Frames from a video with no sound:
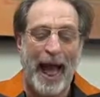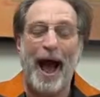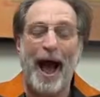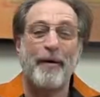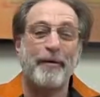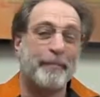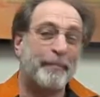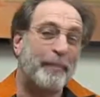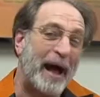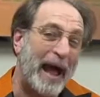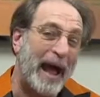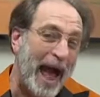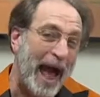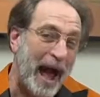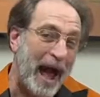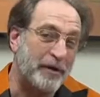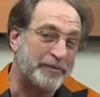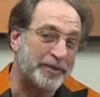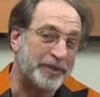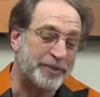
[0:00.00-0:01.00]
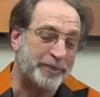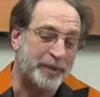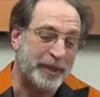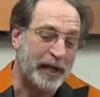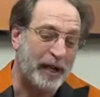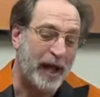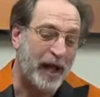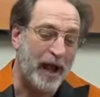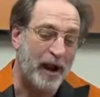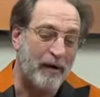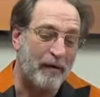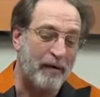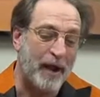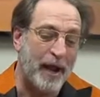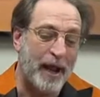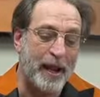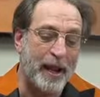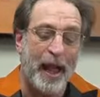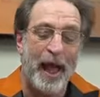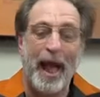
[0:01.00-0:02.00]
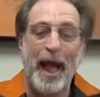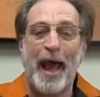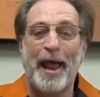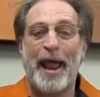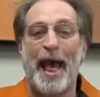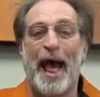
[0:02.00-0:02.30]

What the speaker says: how to buy houses with an IRA,